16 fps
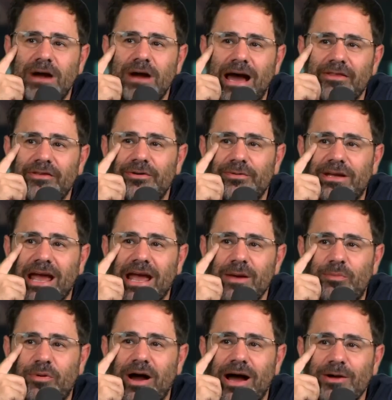rather Gay
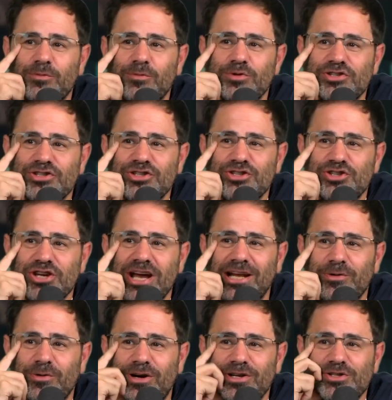Pride was in
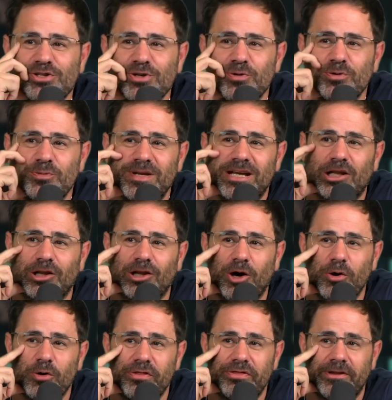January so it would be
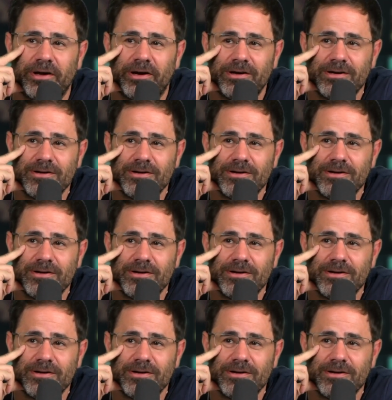clothed.